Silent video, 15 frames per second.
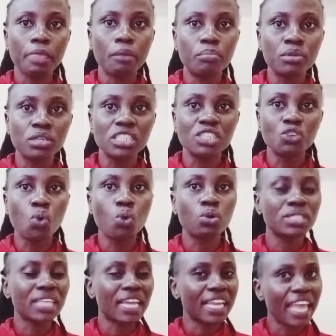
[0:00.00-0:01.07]
body
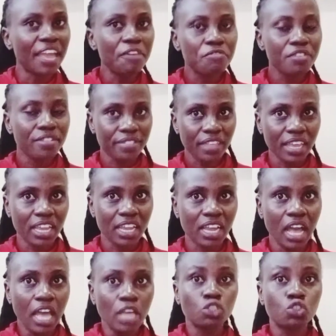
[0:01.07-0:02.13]
goals and everything.
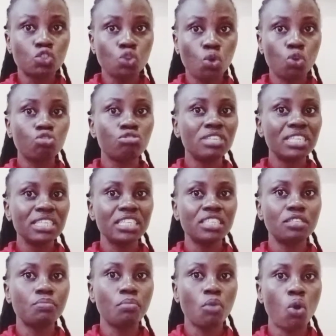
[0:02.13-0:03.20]
So you need it
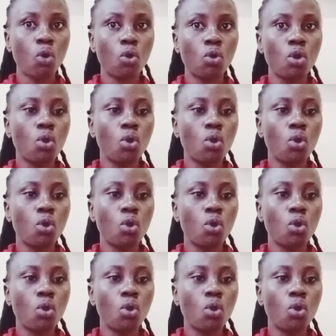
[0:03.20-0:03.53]
more.